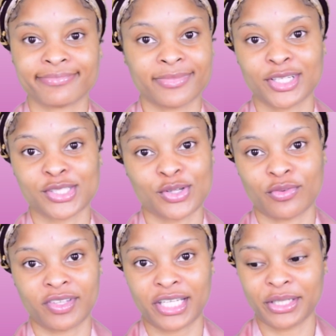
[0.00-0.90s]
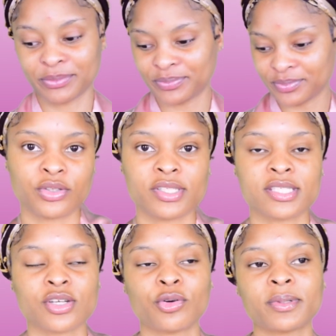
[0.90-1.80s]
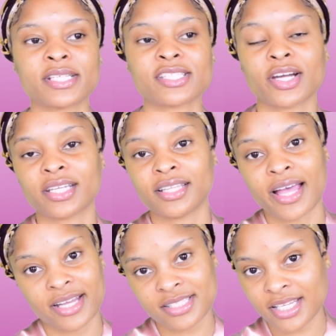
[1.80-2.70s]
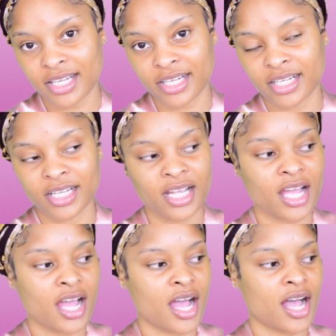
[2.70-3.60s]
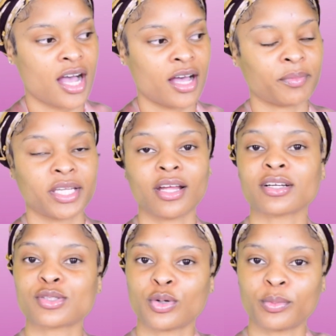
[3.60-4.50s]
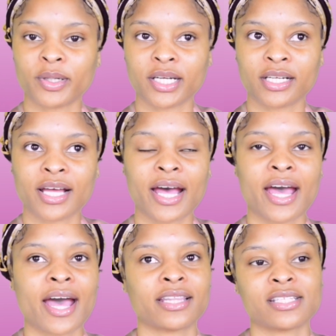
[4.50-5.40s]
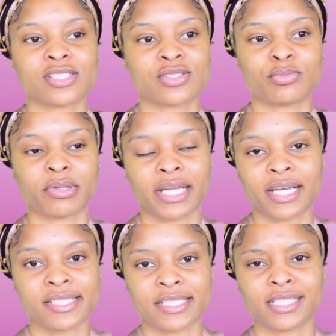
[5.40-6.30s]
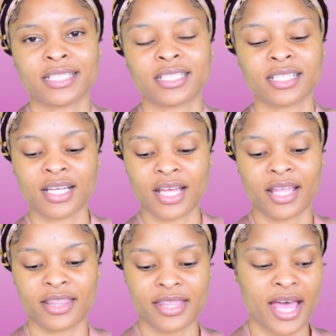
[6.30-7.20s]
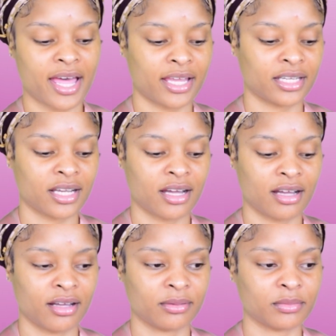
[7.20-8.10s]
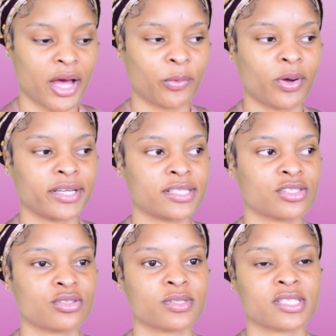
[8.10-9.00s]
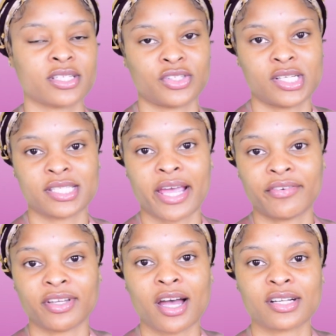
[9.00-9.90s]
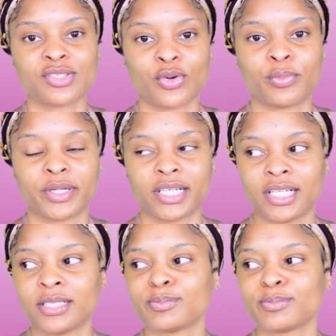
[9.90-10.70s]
there is no video. So Krysstober started last year. In October, I had this bright idea that I wanted to do a series every October,